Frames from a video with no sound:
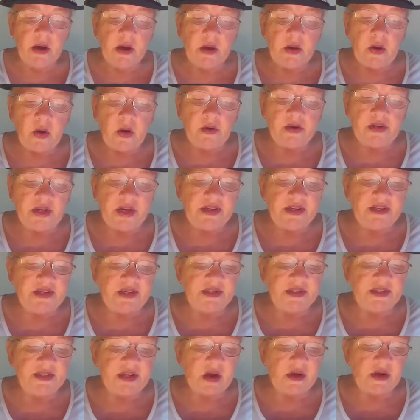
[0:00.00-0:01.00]

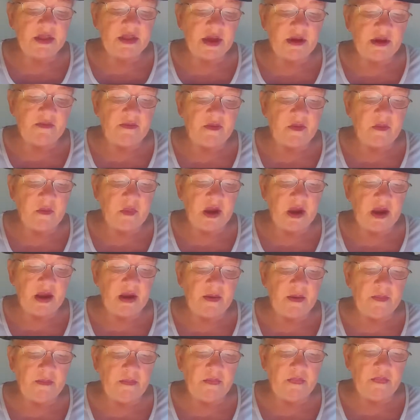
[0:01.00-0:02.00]
Contest is like that for
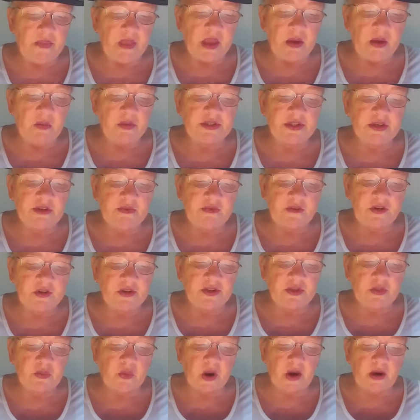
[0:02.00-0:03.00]
me. It was the
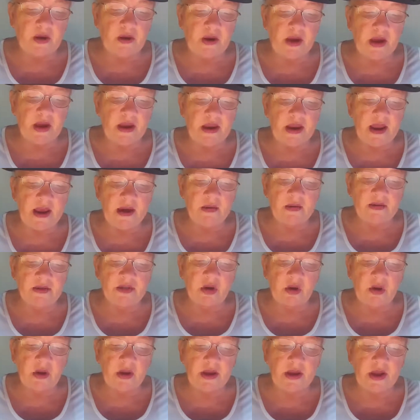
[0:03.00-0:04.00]
first one, and now
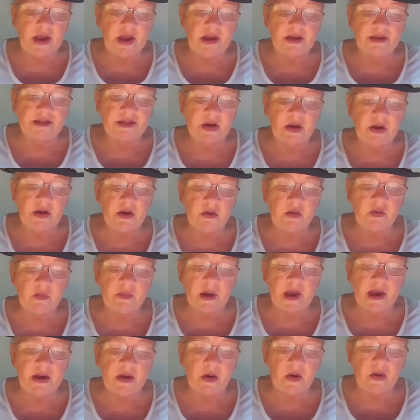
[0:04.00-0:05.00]
as I look
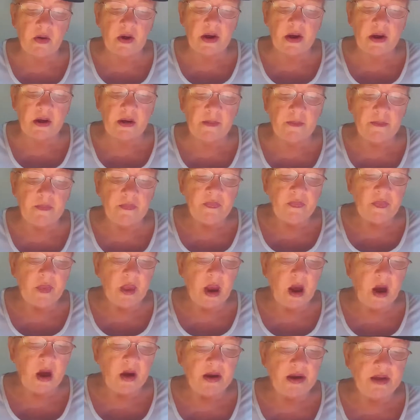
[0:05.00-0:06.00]
back on it,
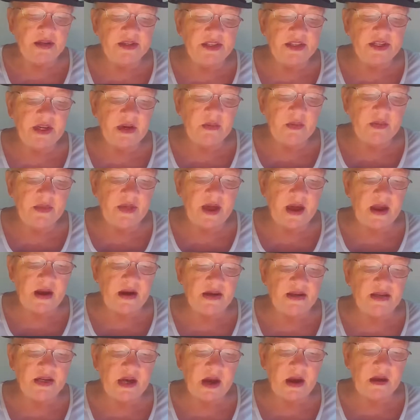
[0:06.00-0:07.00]
I can see without
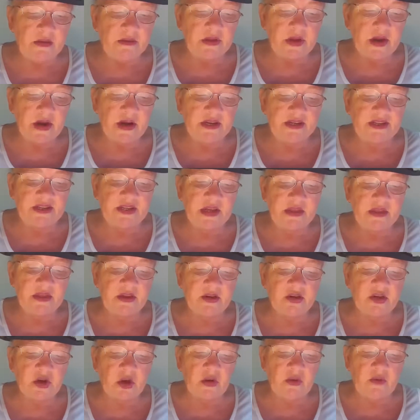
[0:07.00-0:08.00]
a doubt that it set
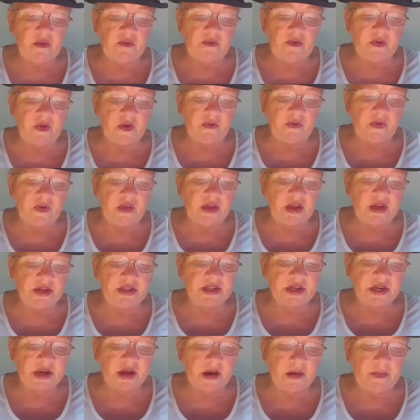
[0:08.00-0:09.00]
the tone for everything
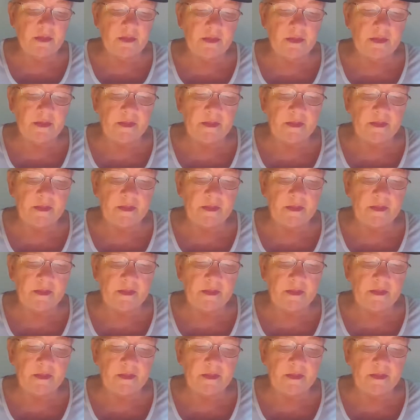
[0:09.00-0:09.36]
to come.